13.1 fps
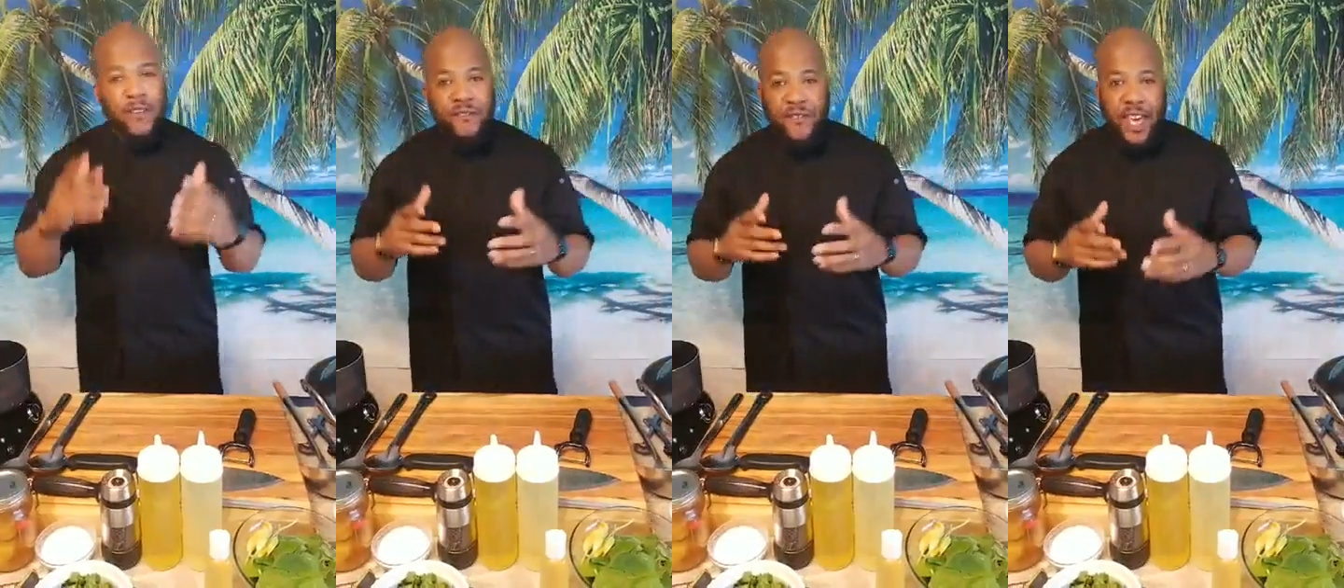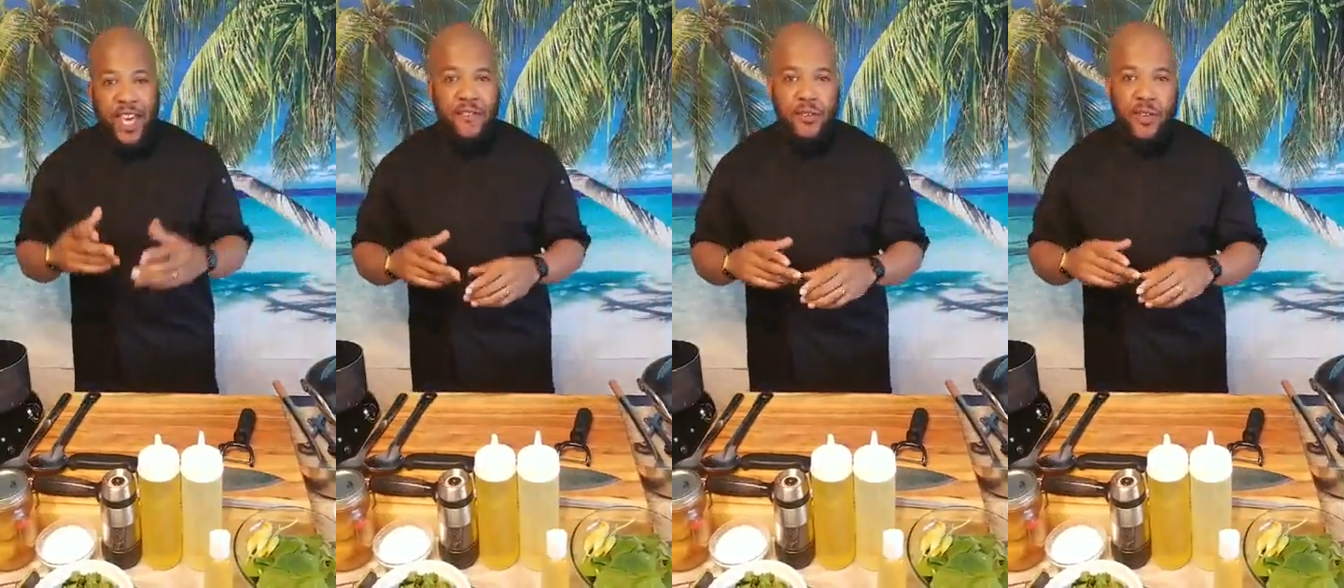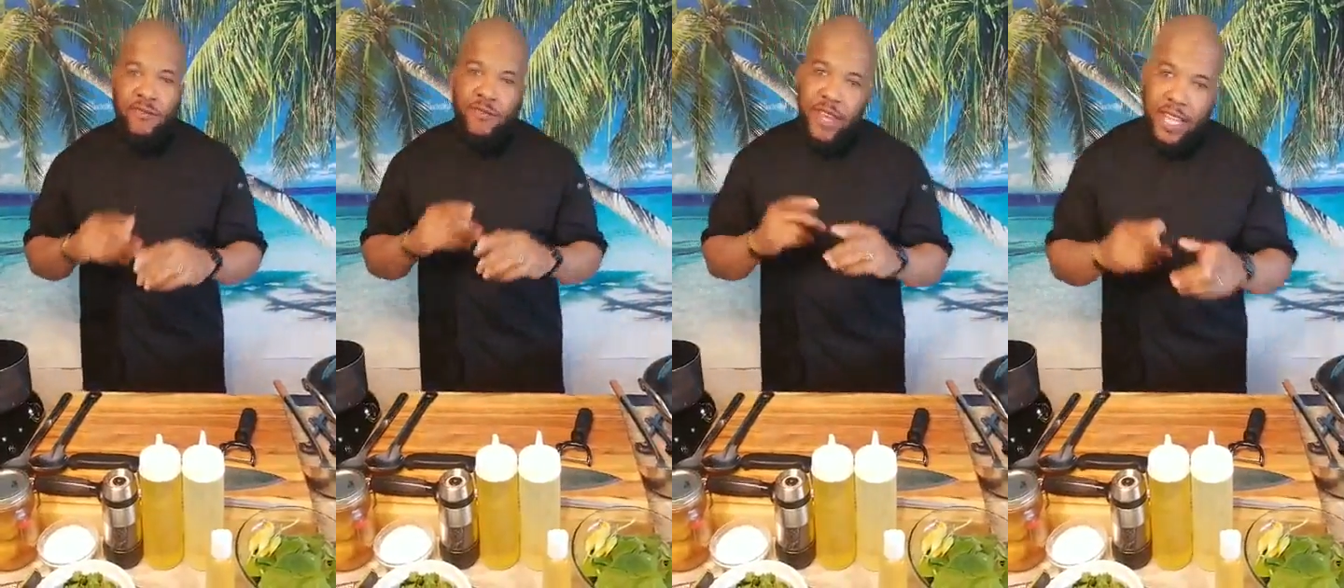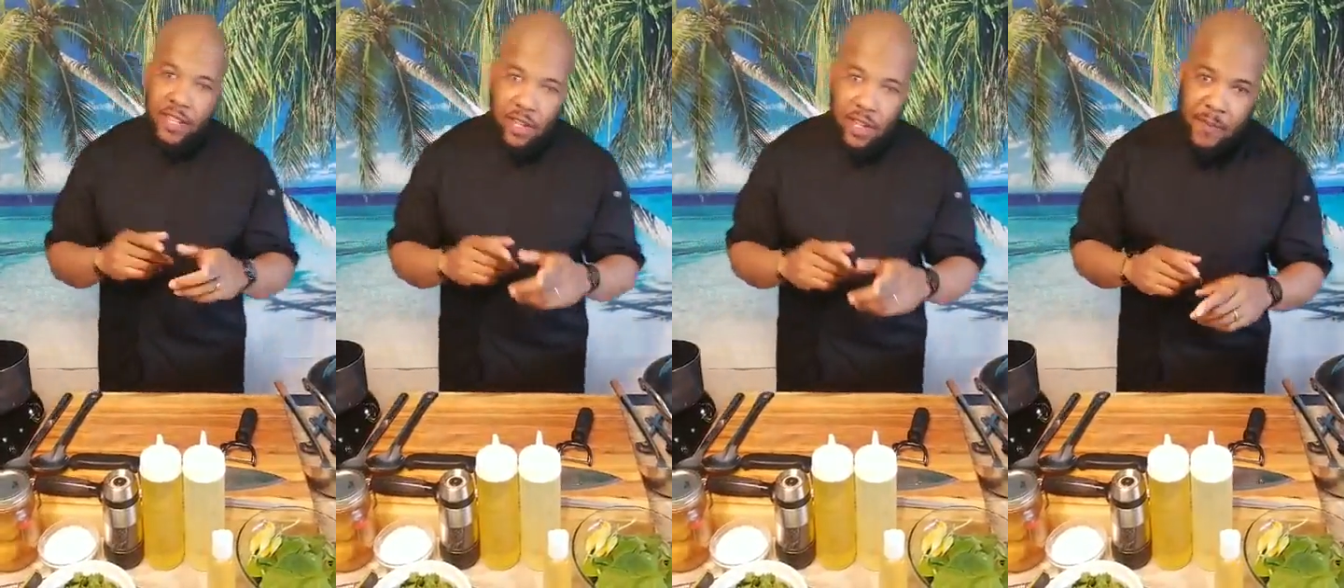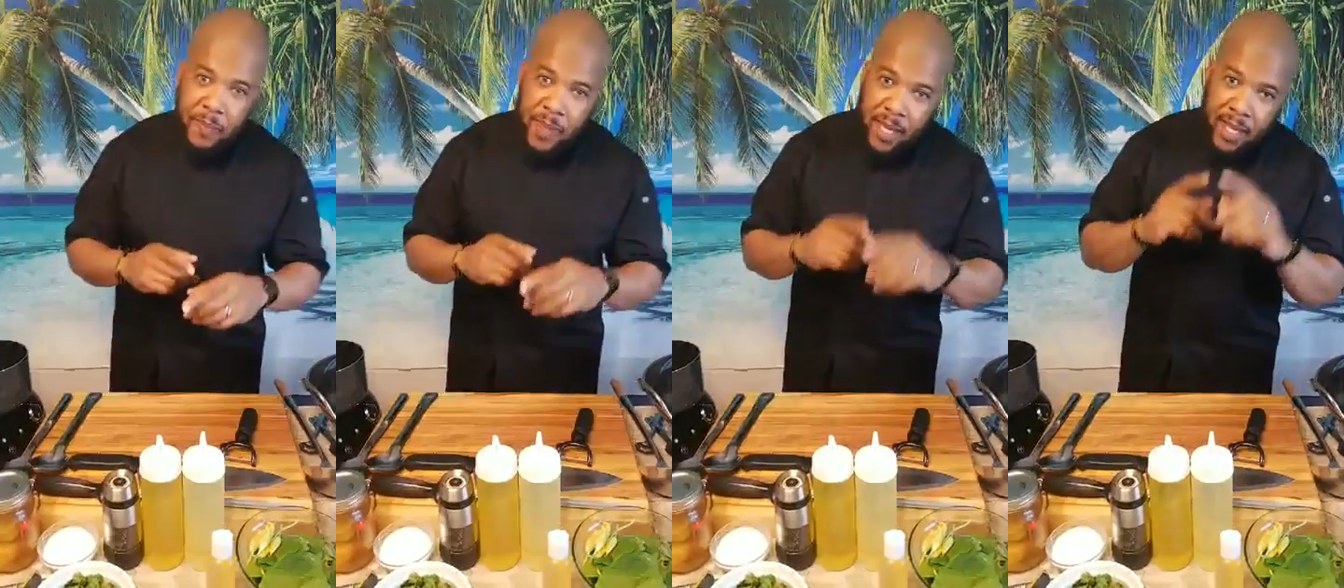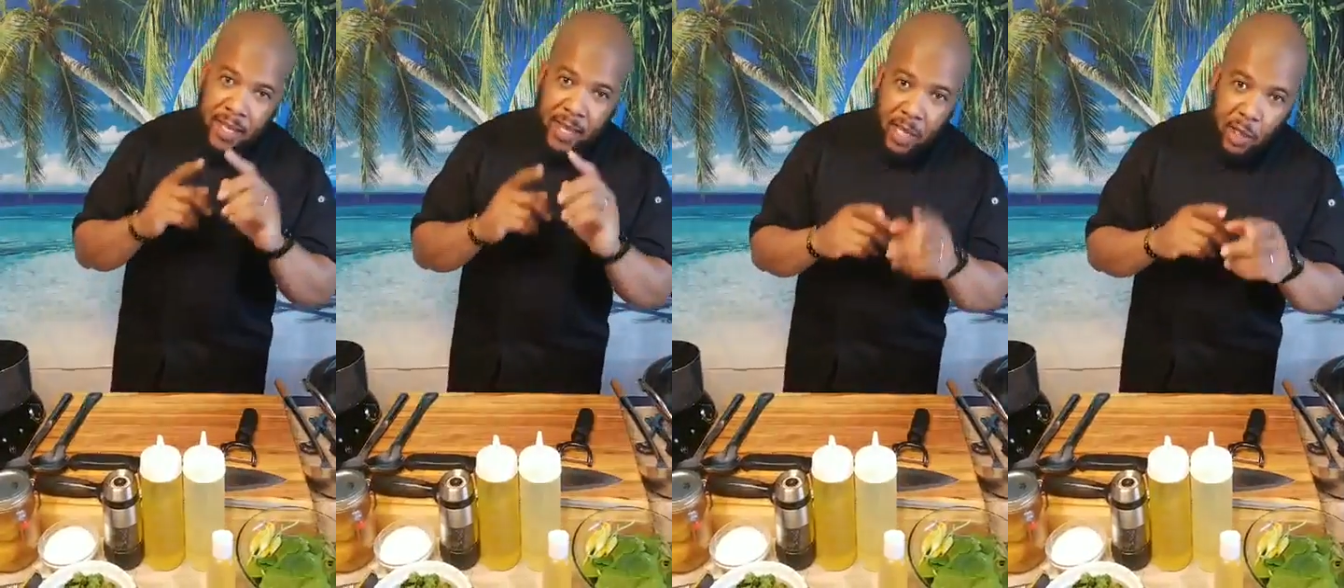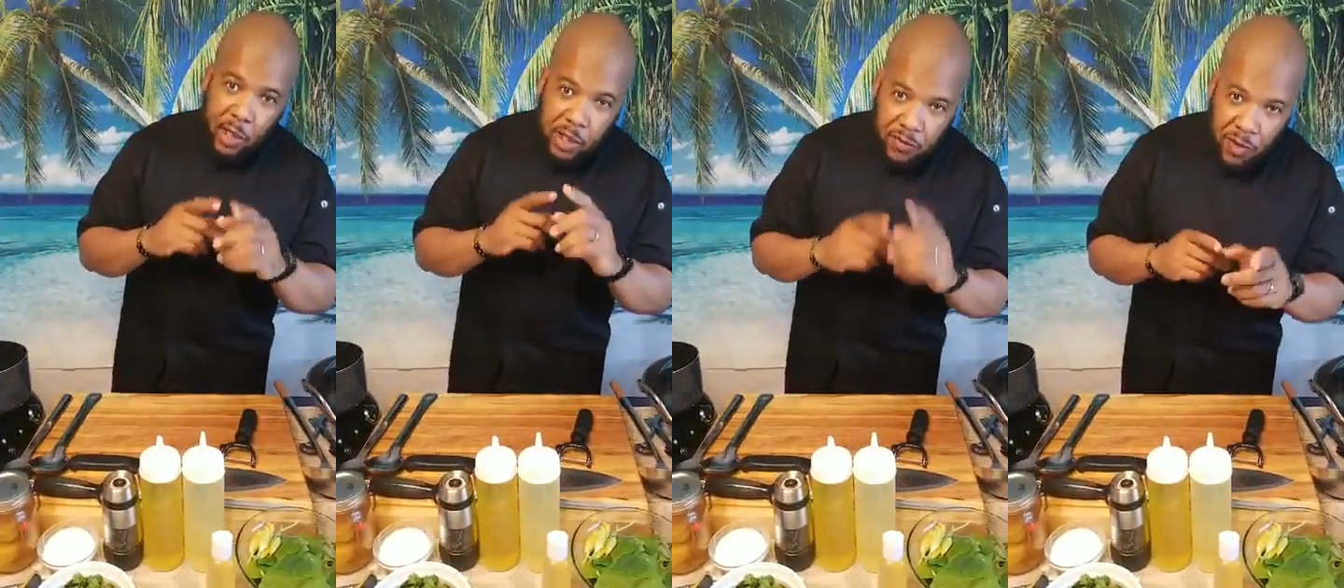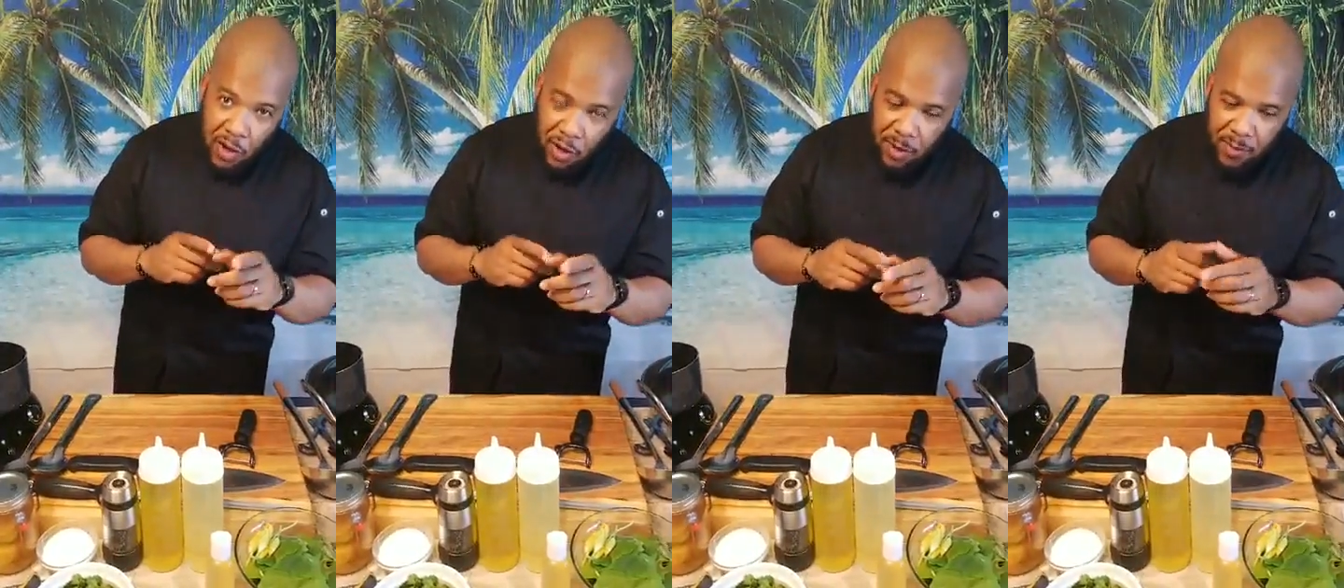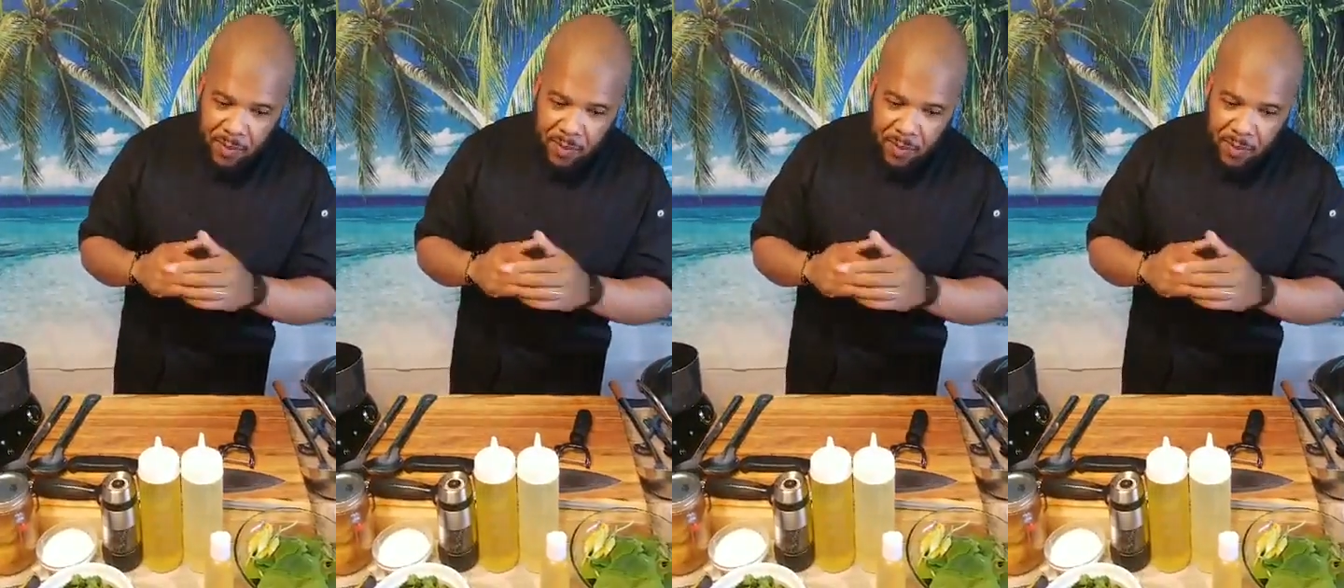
favorite vendor, Nichols Farm.